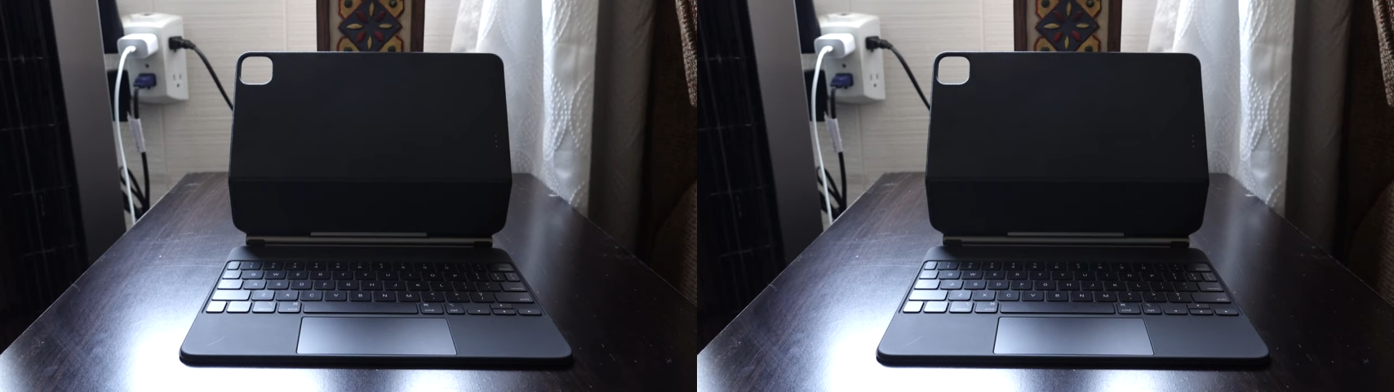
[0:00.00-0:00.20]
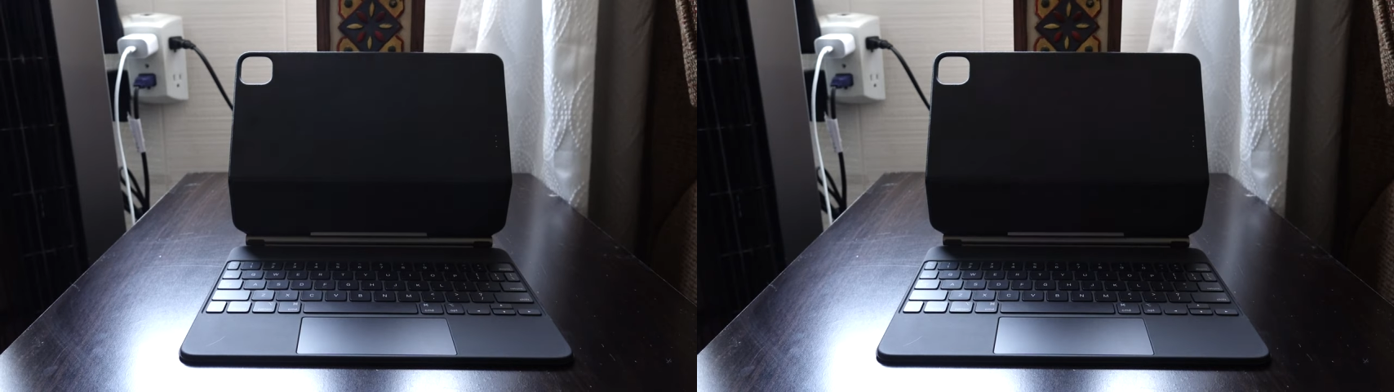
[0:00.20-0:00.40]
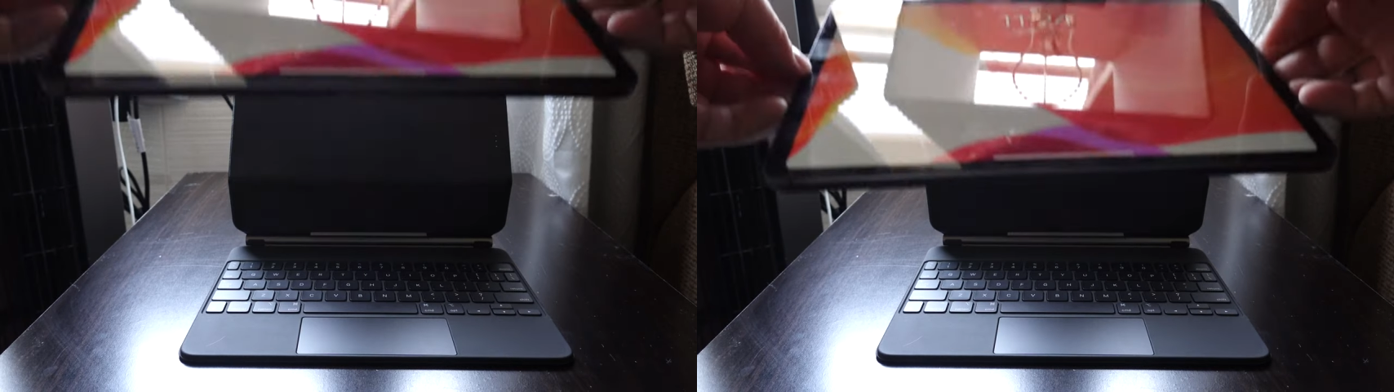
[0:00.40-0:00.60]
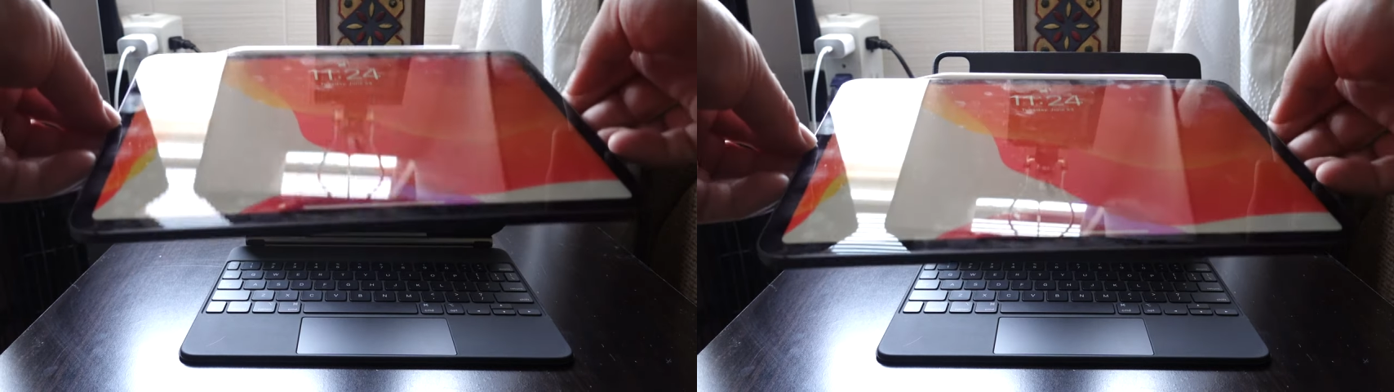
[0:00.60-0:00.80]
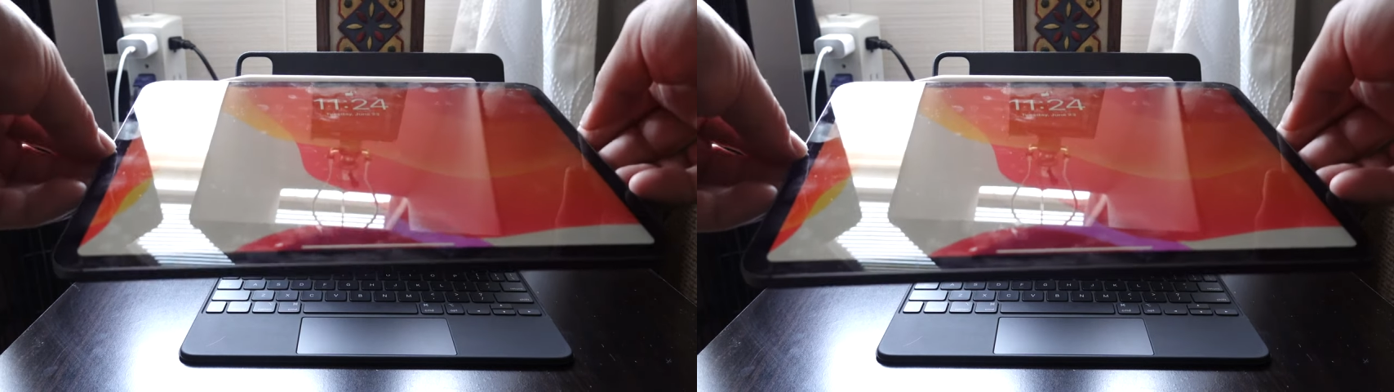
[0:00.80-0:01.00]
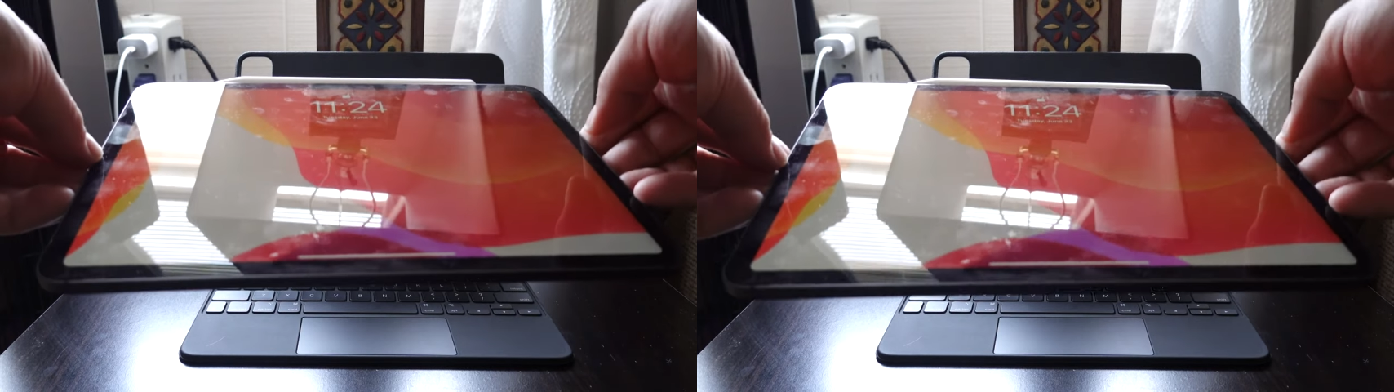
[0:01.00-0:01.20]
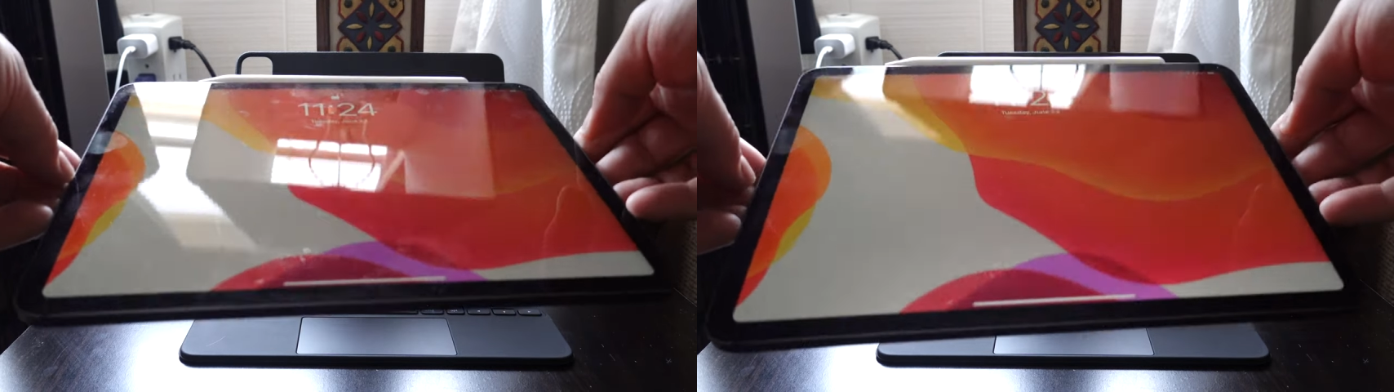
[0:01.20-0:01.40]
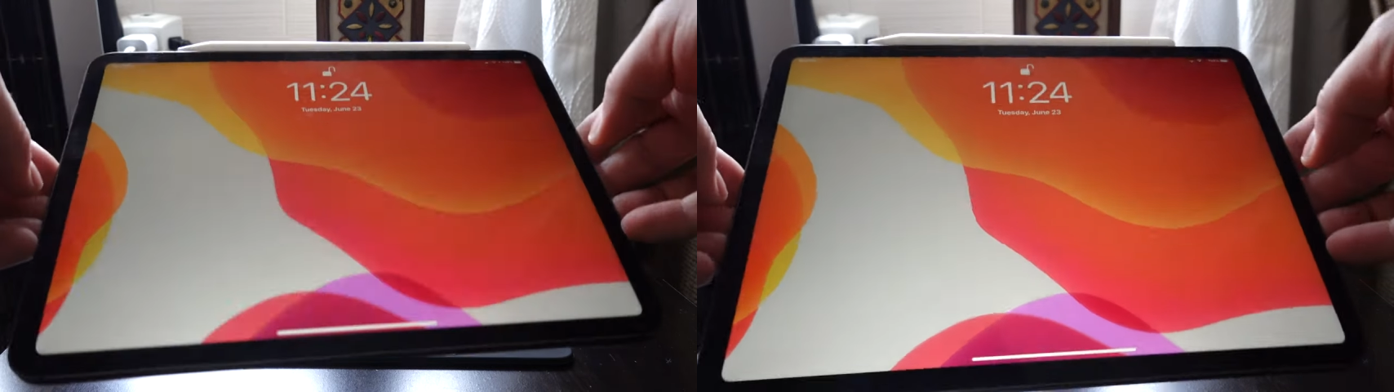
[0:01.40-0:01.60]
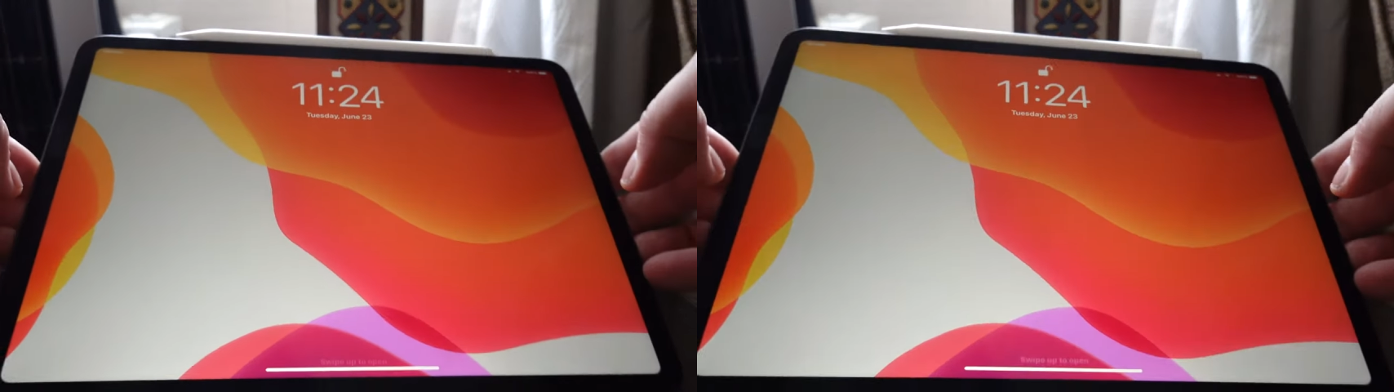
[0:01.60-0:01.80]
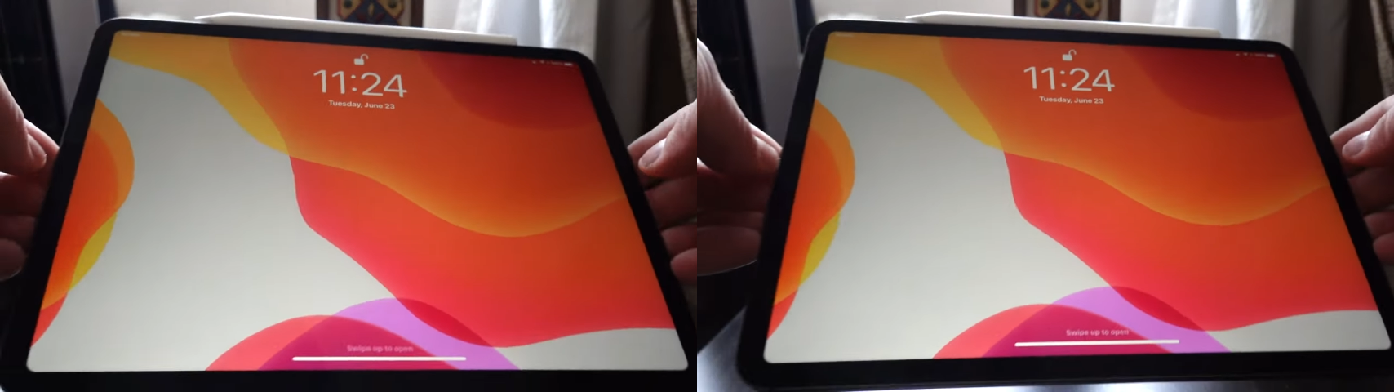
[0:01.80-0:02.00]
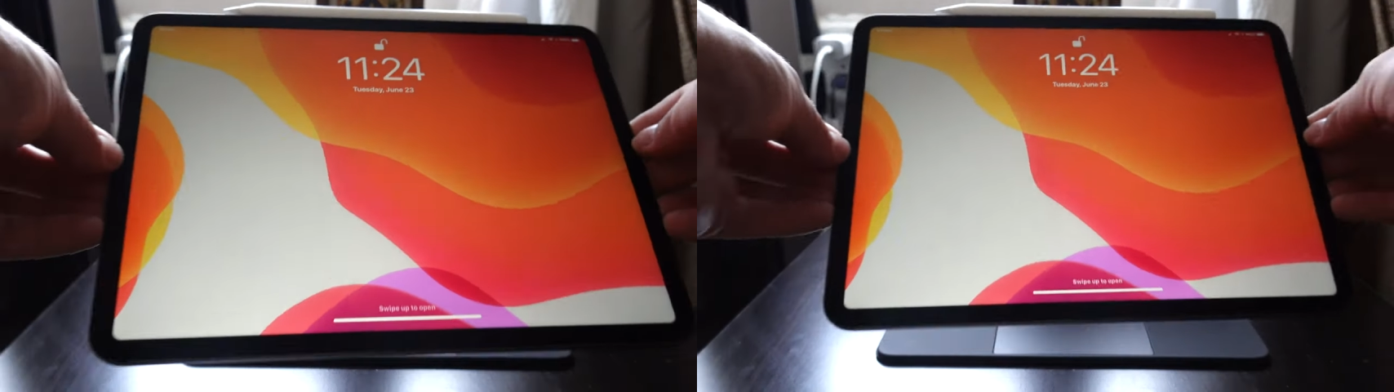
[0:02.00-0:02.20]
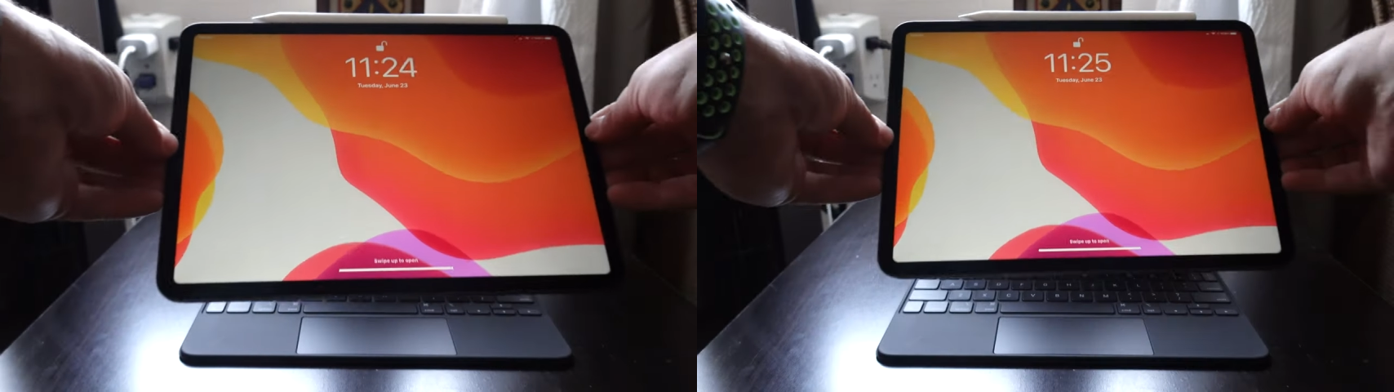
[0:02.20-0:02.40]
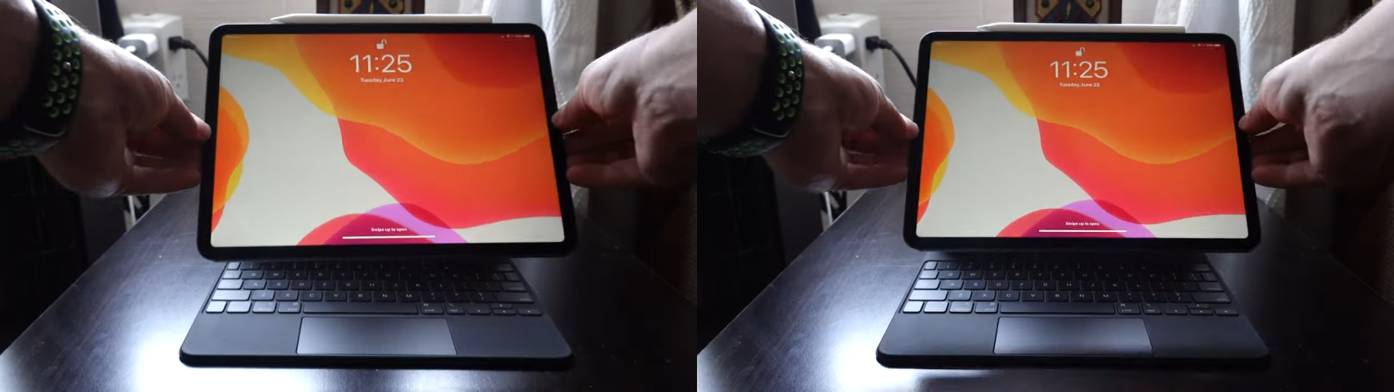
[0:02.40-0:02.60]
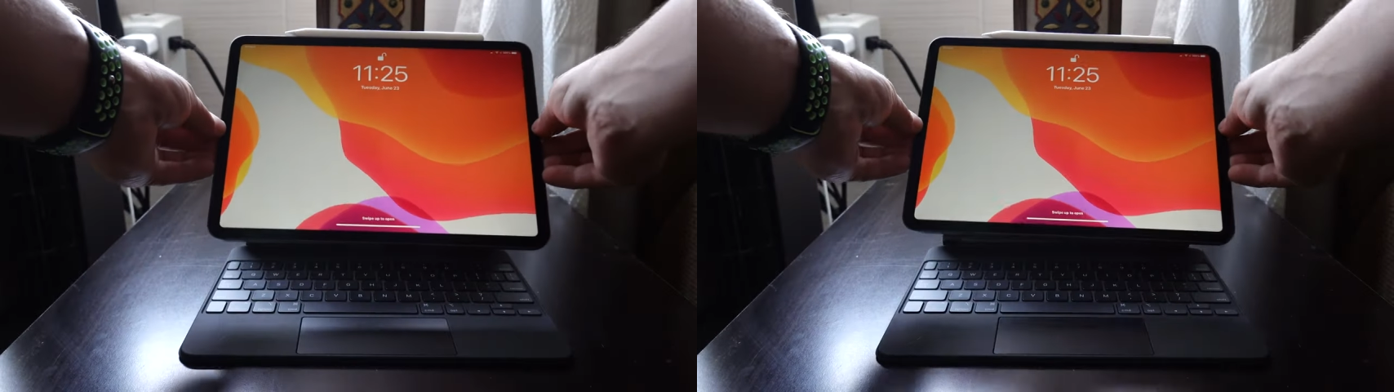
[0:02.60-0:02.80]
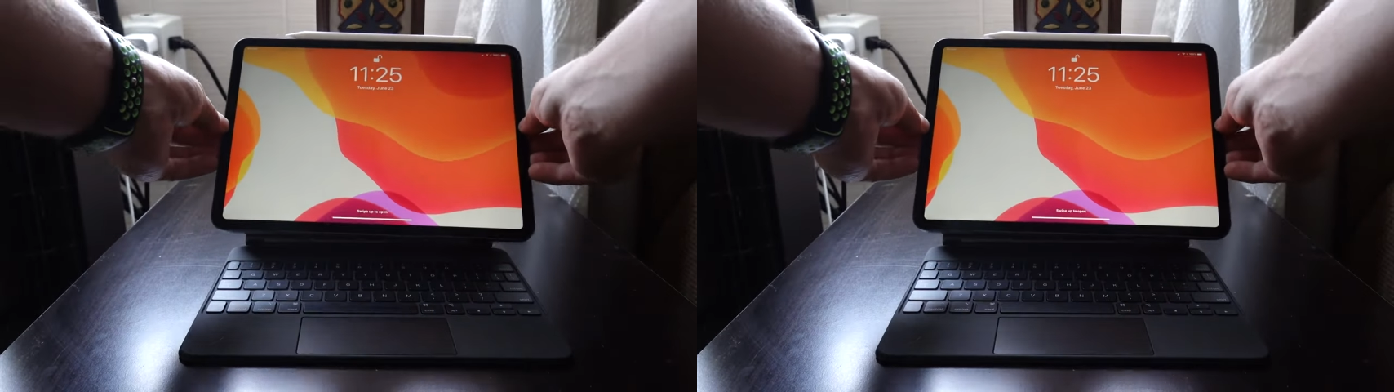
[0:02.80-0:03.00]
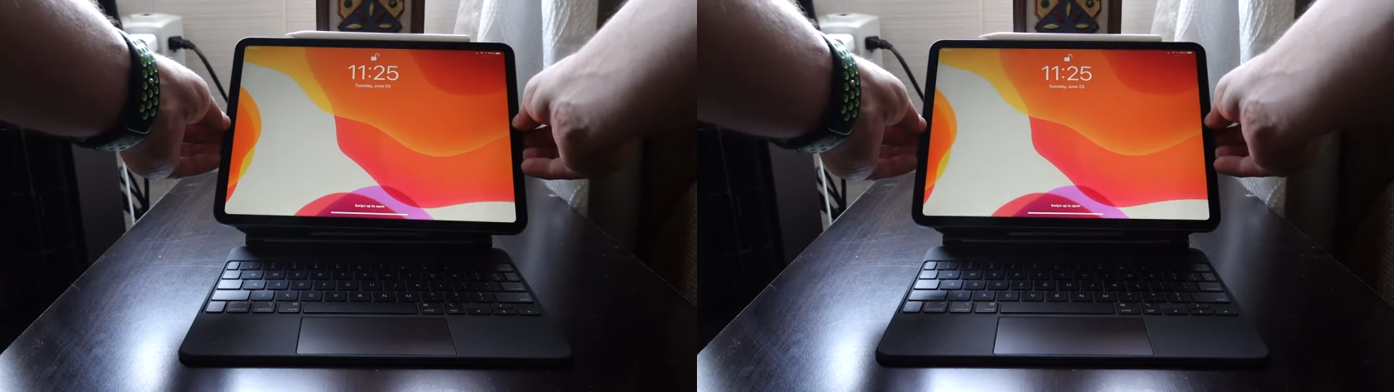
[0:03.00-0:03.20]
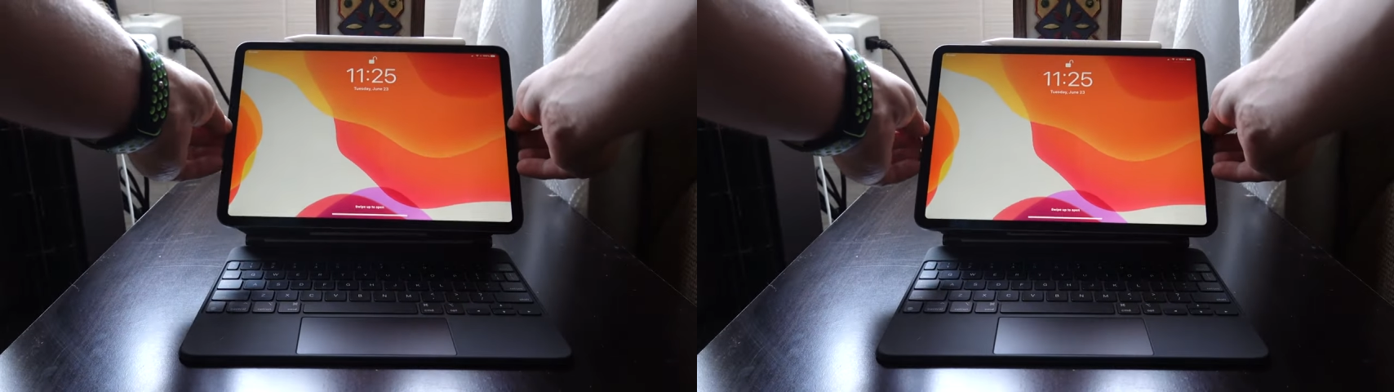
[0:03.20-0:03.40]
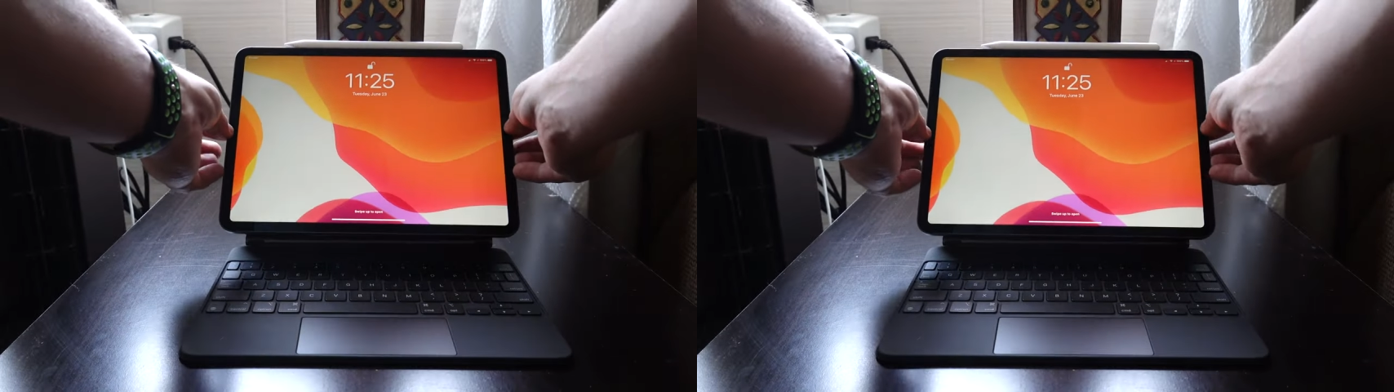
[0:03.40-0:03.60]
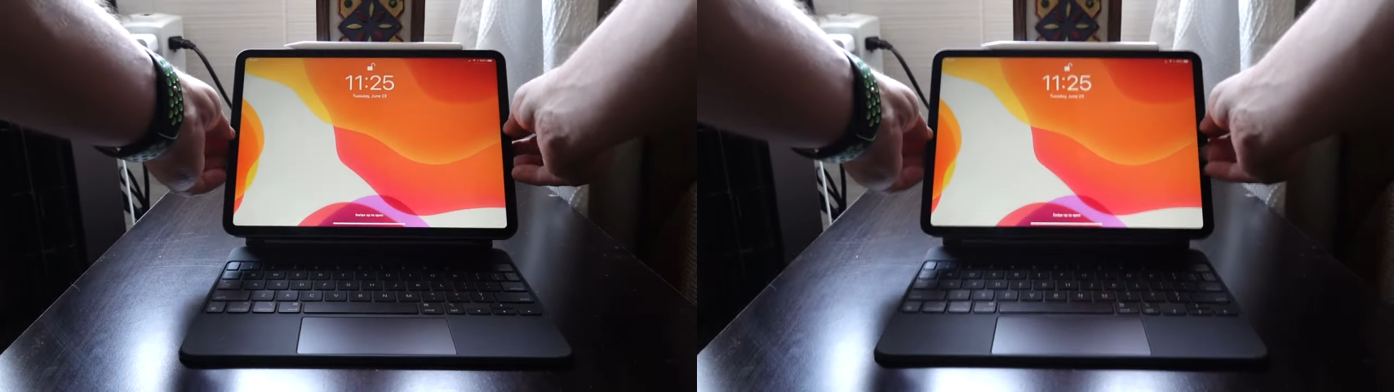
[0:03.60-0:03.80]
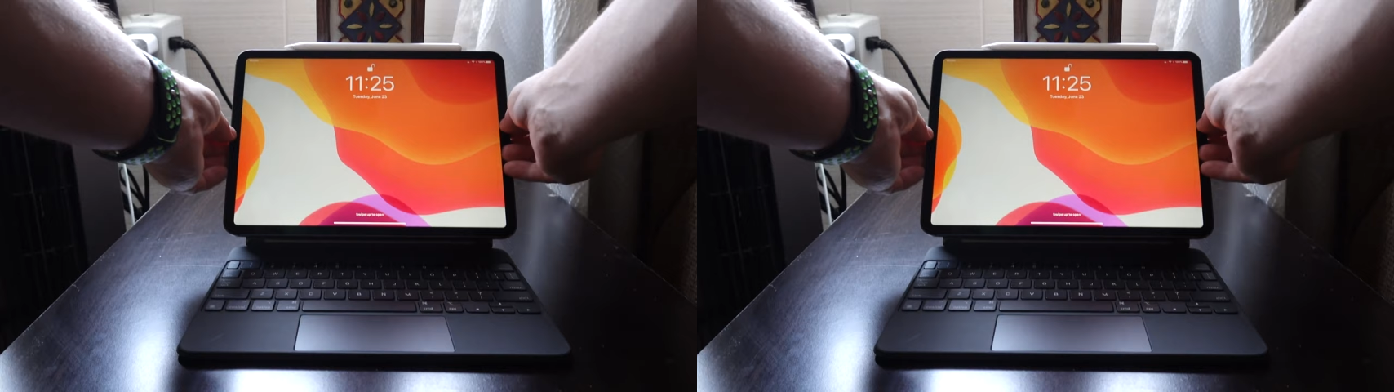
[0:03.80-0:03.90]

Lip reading: Nobody's mouth can be seen.